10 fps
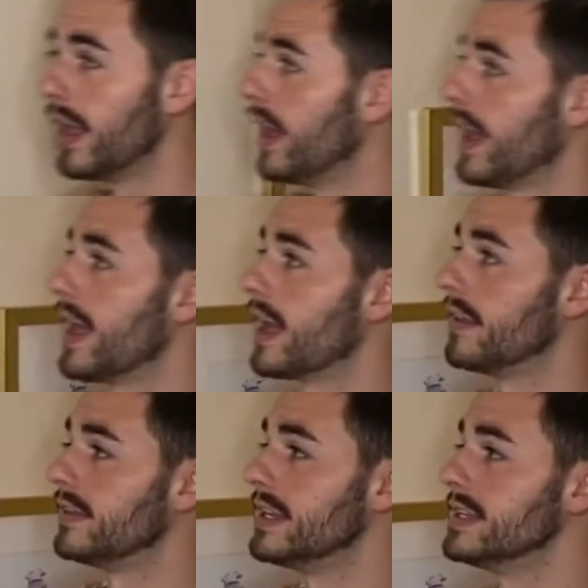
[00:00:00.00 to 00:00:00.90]
And
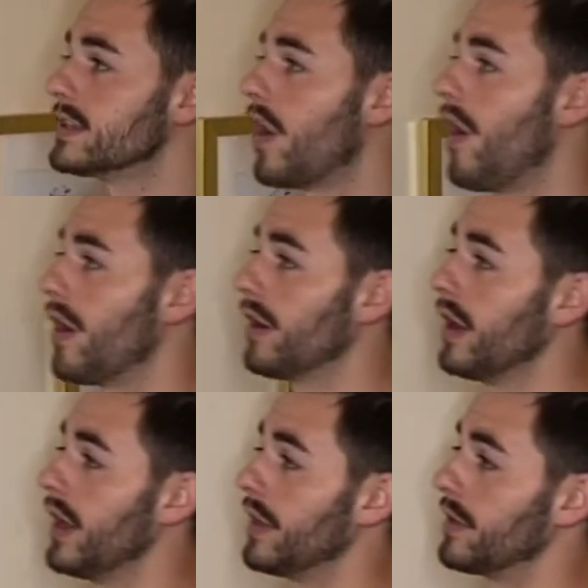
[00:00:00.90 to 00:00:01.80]
these are
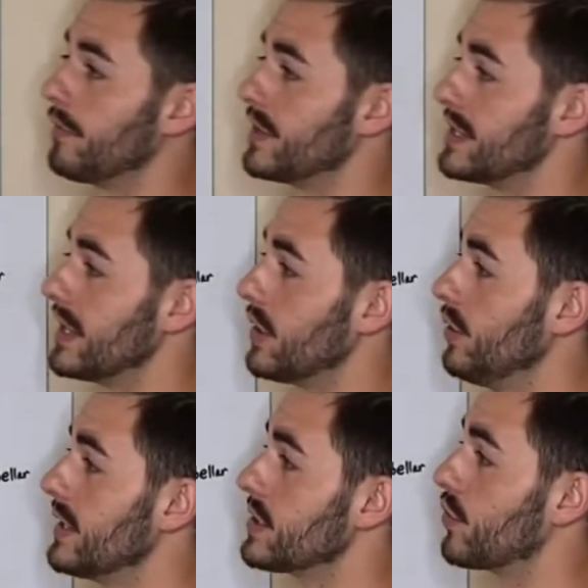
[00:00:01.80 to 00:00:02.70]
the
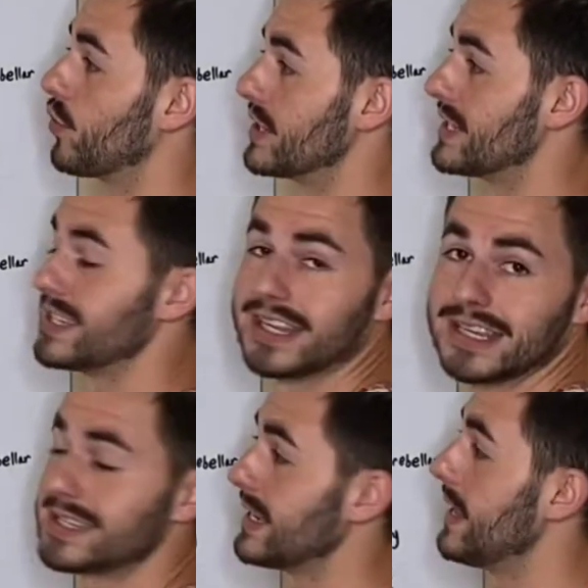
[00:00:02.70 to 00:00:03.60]
fasciculus
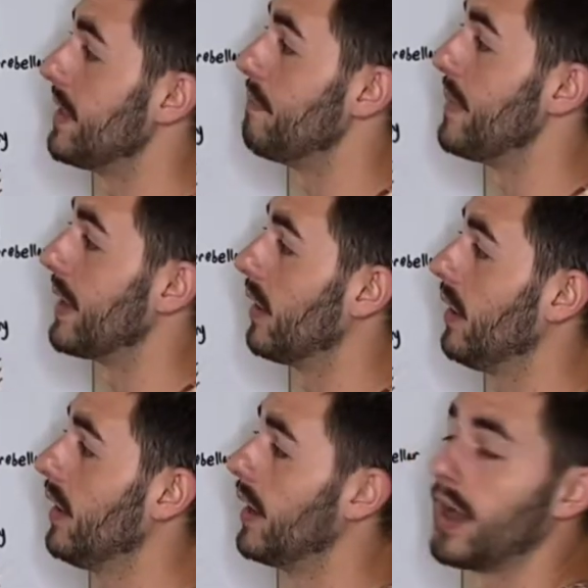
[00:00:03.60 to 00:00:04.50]
gracilis in the middle
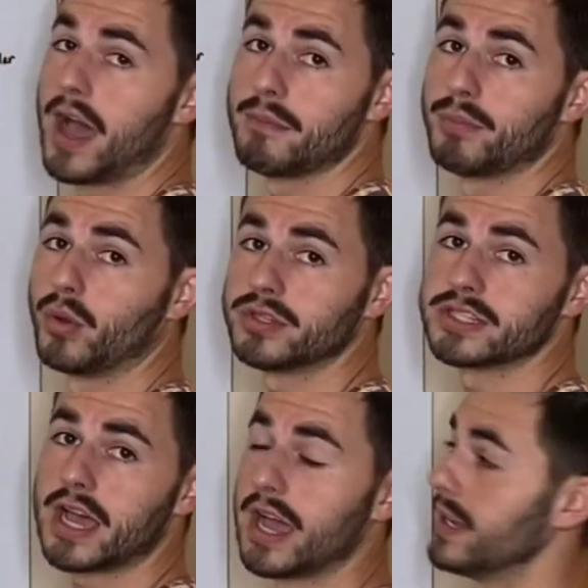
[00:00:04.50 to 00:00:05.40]
on both
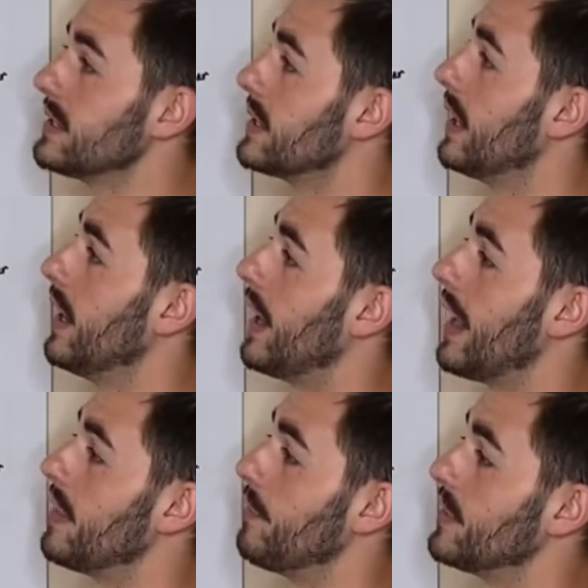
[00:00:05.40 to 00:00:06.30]
sides, and
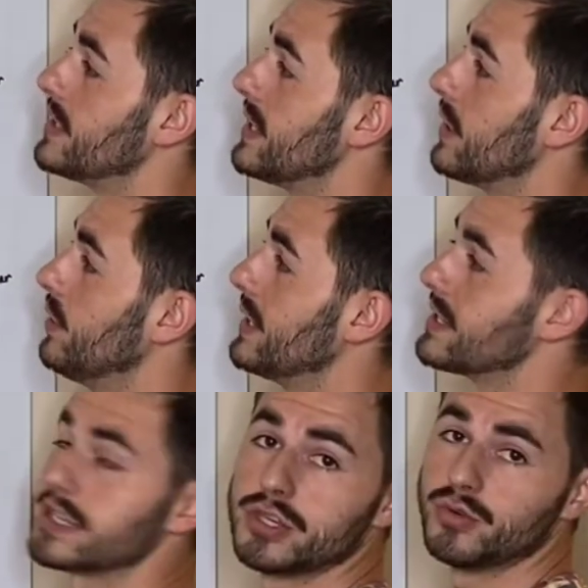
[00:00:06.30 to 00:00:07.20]
the fasciculus
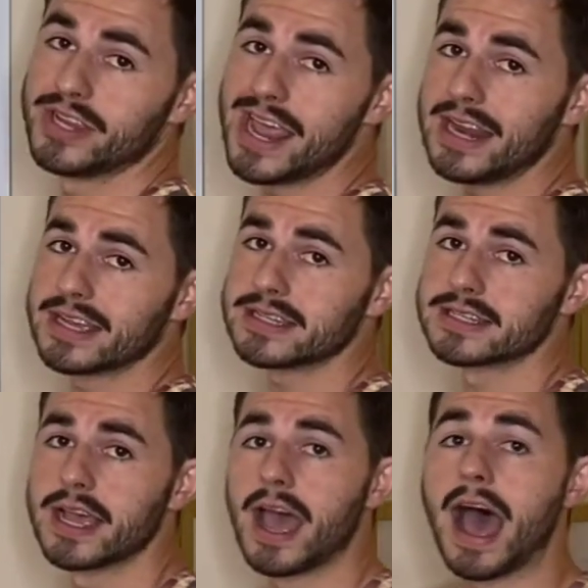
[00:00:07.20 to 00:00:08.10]
cuneatus
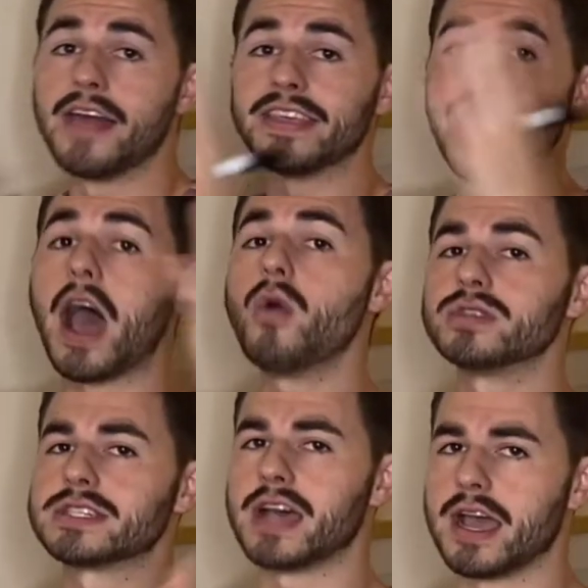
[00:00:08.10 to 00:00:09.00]
on the
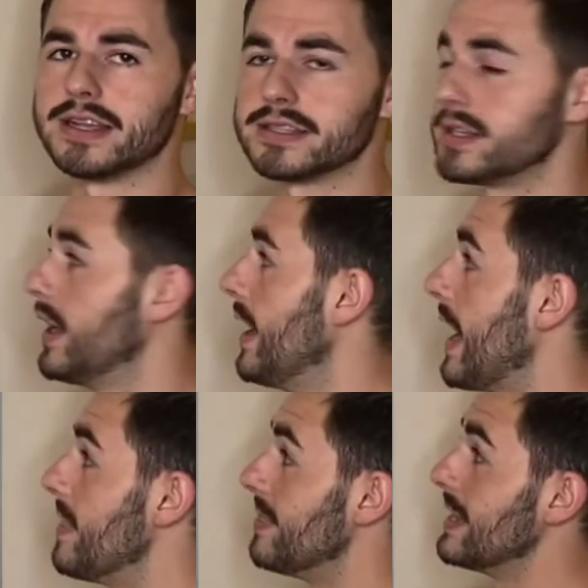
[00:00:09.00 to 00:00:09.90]
outsides.
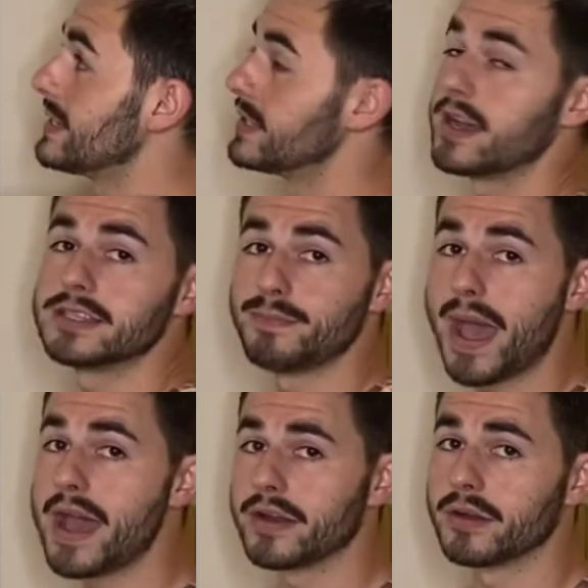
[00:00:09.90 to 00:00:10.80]
And this does
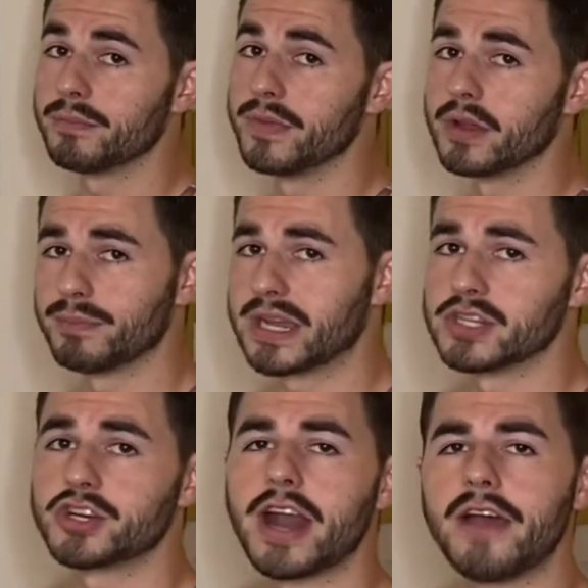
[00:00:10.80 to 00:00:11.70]
matter because you're
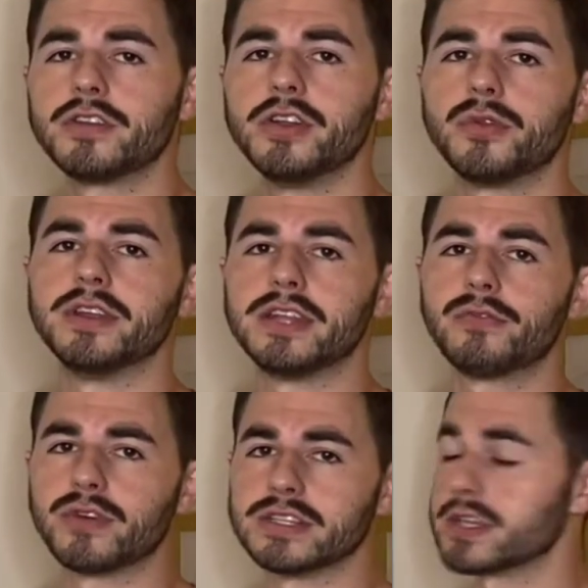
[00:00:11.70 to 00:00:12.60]
going to have to know the
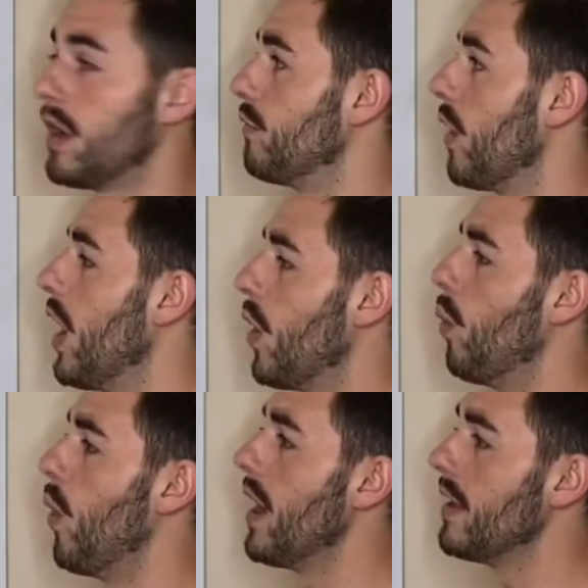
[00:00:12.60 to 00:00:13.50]
difference of
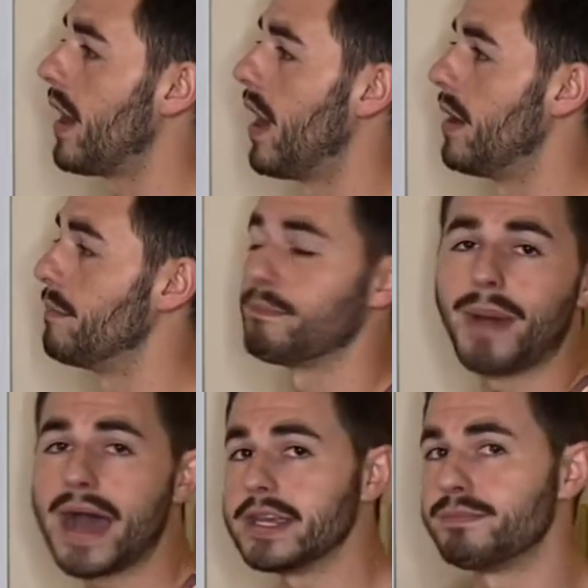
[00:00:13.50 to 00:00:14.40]
what
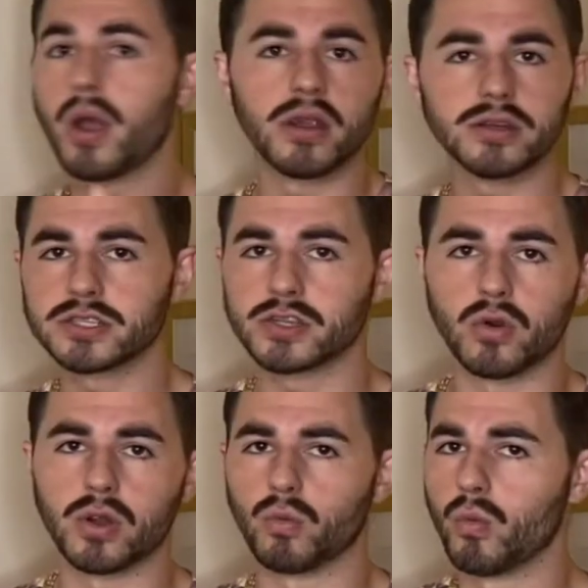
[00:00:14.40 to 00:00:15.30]
body parts
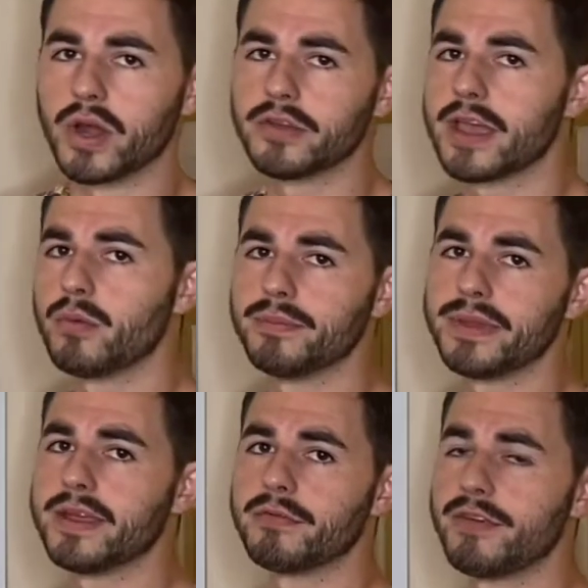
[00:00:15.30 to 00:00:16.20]
or where they would be
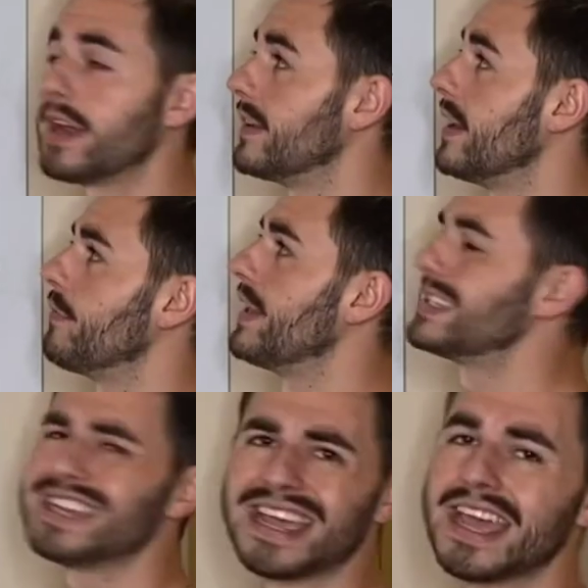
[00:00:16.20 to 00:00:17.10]
affected if, let's
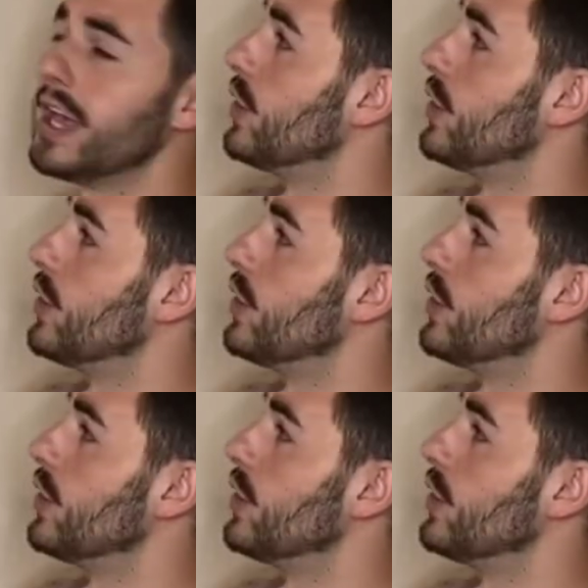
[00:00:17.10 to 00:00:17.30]
say, you